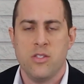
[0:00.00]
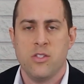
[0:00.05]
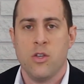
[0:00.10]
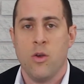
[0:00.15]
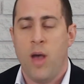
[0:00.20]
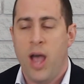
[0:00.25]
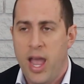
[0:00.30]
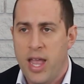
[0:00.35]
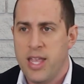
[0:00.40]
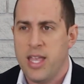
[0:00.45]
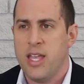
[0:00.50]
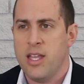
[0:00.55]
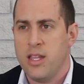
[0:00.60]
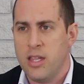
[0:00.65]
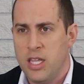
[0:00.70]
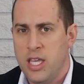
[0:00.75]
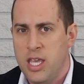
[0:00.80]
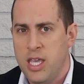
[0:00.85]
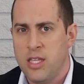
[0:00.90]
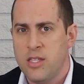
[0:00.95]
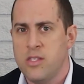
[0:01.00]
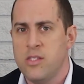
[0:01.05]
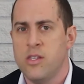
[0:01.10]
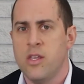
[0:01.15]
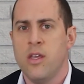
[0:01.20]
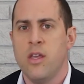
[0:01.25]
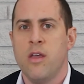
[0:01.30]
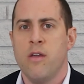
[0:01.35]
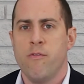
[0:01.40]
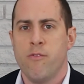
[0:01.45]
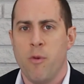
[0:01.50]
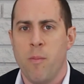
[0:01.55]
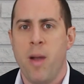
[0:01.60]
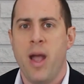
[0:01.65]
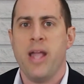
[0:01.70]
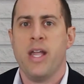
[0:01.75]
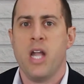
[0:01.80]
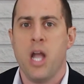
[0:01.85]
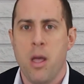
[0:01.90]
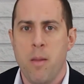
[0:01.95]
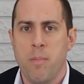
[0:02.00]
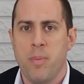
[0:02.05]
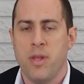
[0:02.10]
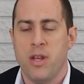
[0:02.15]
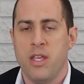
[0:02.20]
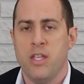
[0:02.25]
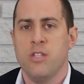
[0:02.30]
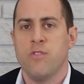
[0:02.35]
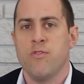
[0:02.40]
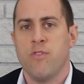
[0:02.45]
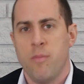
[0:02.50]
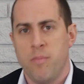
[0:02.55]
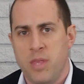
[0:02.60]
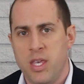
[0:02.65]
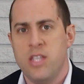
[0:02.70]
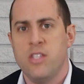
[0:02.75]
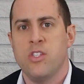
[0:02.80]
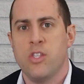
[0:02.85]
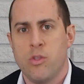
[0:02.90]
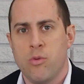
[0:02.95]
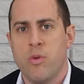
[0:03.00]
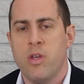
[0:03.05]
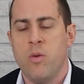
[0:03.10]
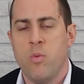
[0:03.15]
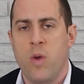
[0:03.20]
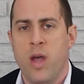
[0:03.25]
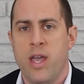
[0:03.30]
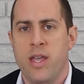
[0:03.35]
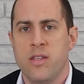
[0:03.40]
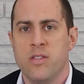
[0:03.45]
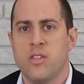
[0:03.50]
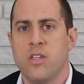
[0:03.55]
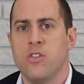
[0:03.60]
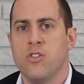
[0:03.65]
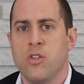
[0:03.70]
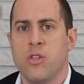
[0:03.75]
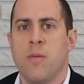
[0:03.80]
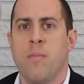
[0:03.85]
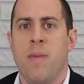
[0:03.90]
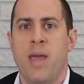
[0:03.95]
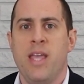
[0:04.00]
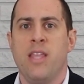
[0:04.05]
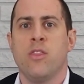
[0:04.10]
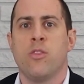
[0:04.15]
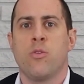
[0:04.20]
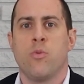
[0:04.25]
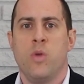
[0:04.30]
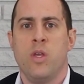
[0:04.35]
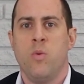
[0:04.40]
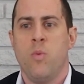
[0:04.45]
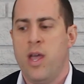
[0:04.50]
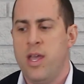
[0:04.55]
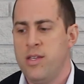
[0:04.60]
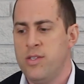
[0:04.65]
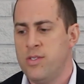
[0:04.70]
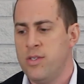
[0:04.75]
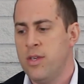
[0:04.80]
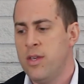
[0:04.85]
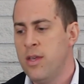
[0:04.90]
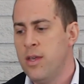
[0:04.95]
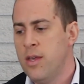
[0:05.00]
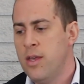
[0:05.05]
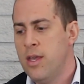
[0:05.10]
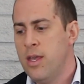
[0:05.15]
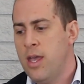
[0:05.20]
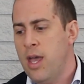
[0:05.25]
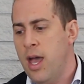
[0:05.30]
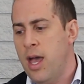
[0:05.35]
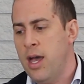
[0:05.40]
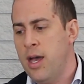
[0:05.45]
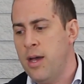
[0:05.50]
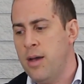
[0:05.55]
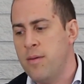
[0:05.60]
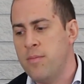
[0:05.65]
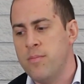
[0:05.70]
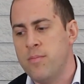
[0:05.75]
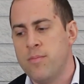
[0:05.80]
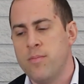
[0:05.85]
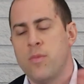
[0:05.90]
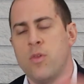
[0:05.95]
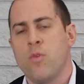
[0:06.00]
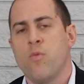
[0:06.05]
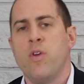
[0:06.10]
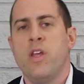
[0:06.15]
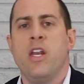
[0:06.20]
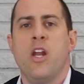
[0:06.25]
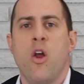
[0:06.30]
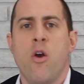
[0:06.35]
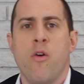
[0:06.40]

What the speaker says: So I get leads from my companies from these 3 ways. These are the main 3 ways. Read it